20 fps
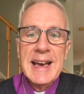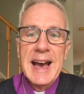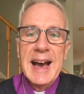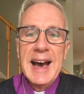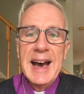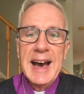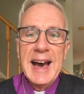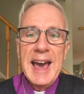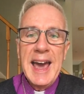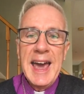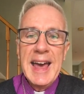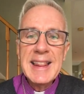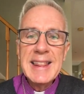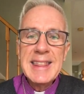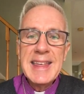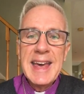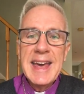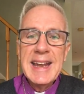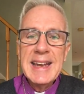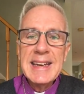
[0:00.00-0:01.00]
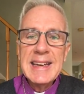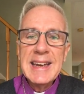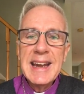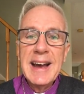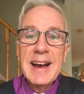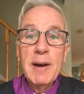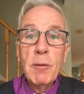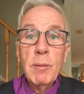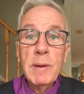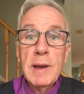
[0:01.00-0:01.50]
And
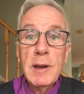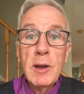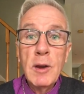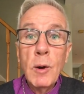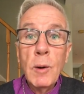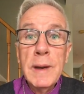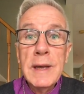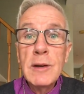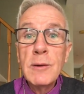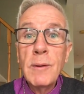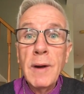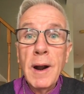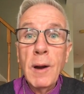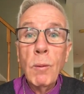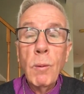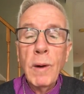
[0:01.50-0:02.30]
then we go into our